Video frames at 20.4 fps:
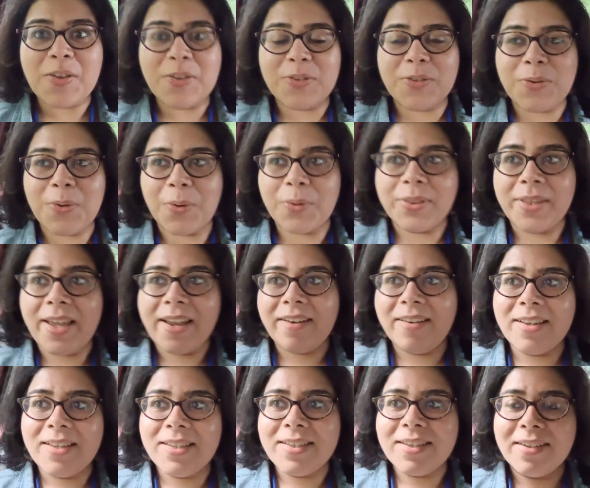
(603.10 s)
So there
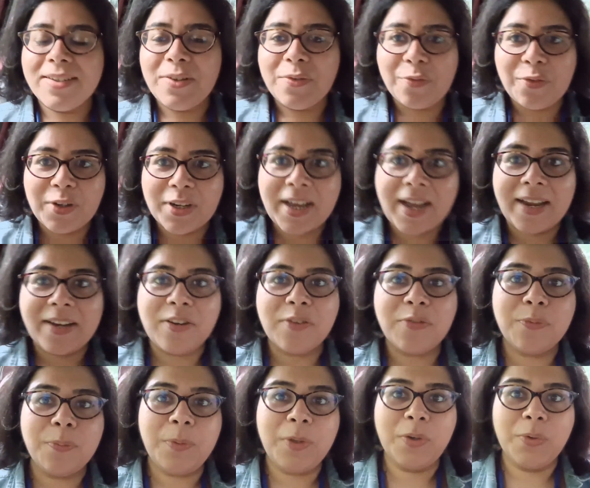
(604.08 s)
is a different kind
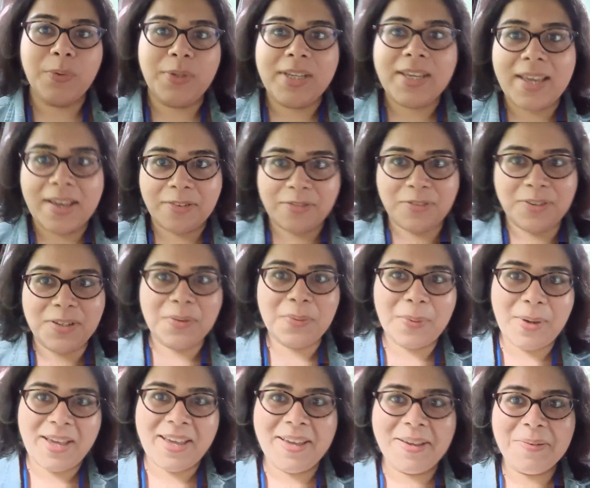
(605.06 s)
of beauty
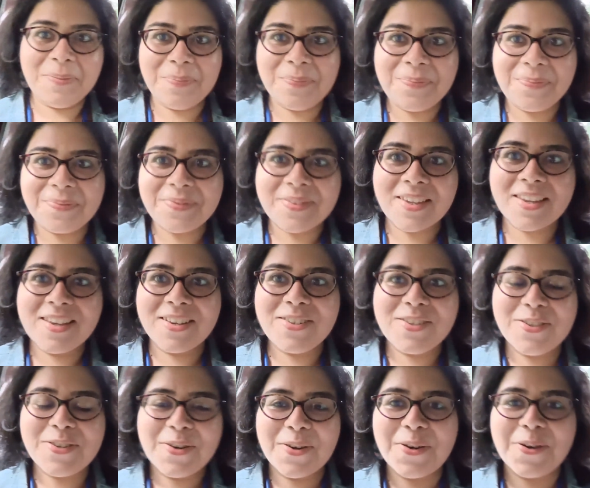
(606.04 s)
everywhere.
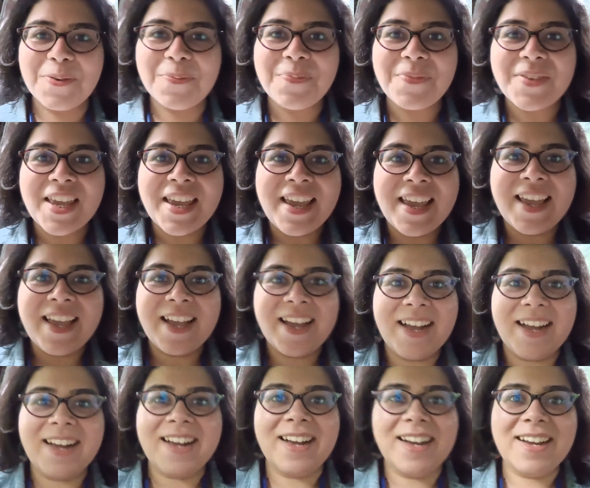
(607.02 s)
So
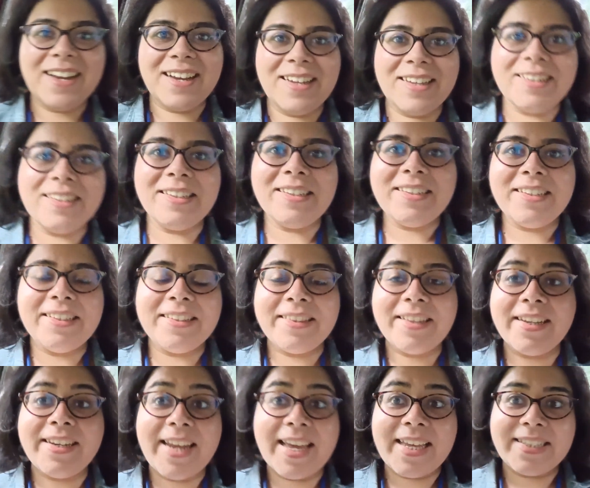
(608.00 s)

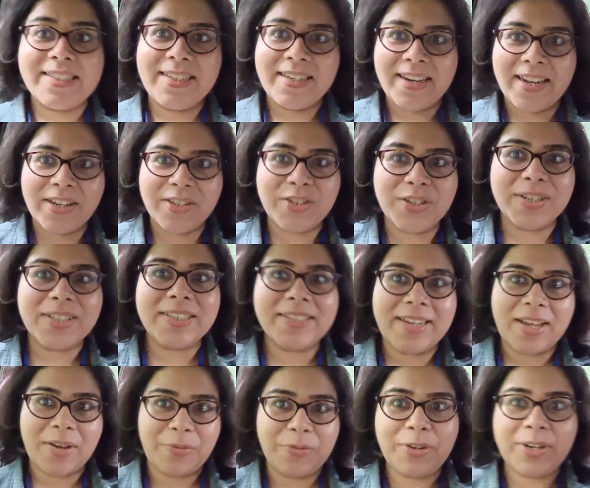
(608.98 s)
the destination is
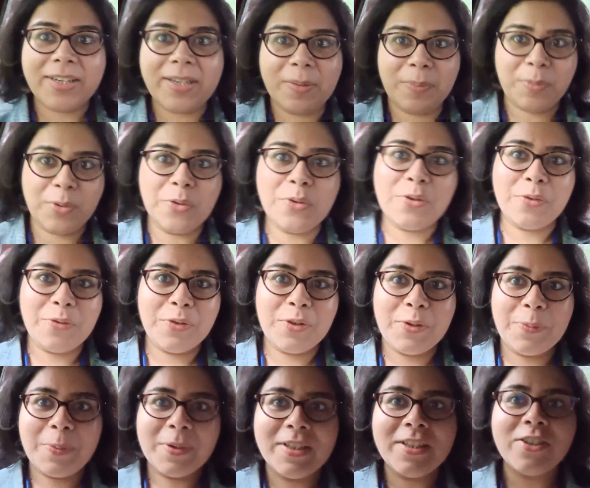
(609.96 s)
definitely
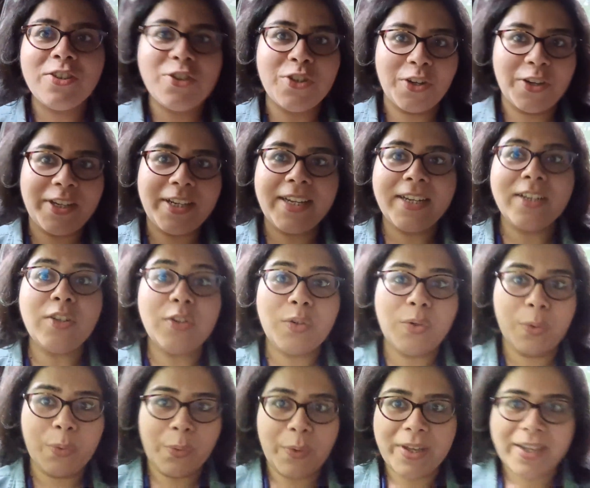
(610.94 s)
beautiful, but the journey
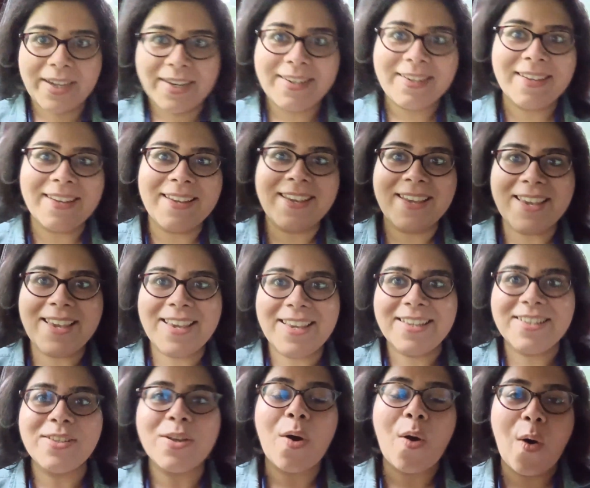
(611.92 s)
to it
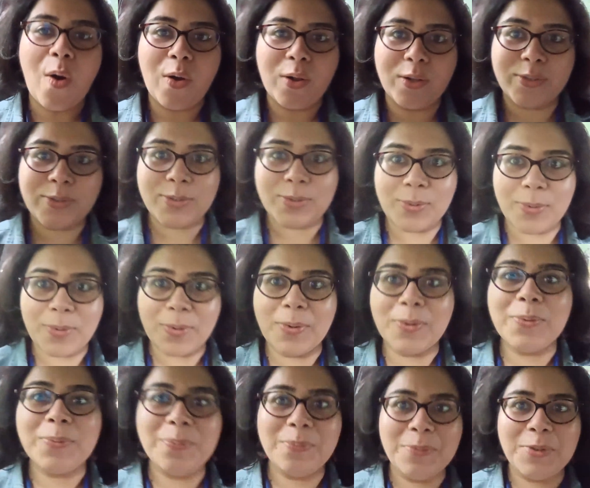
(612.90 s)
is
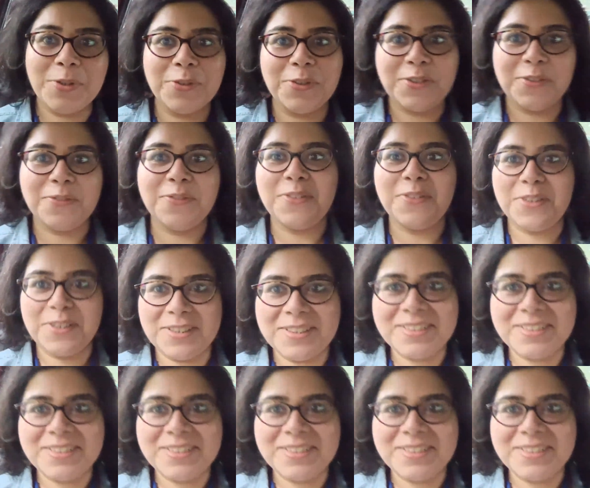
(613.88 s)
also beautiful.